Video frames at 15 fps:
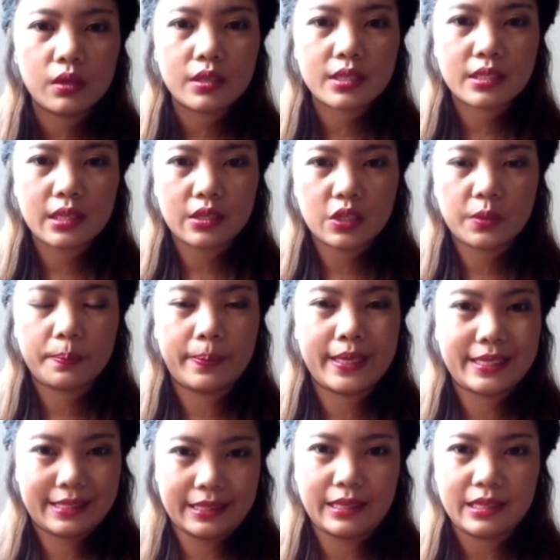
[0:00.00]
such
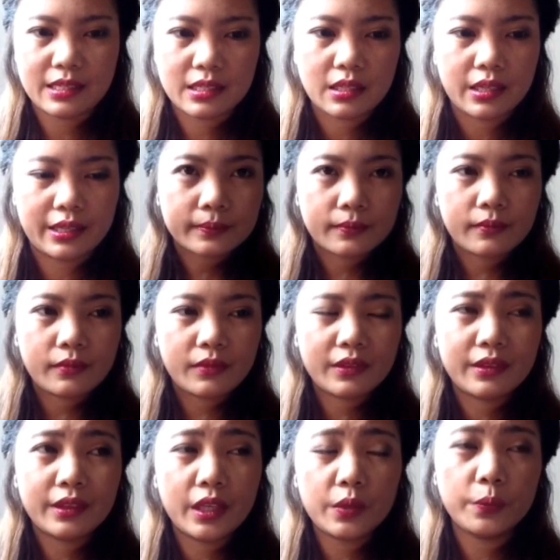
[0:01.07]
business
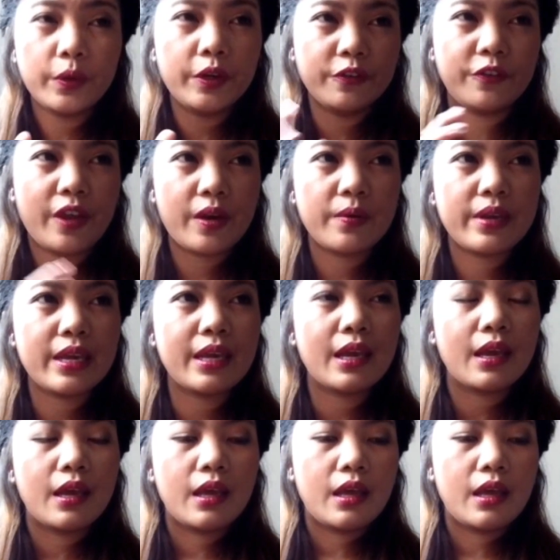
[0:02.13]
that were very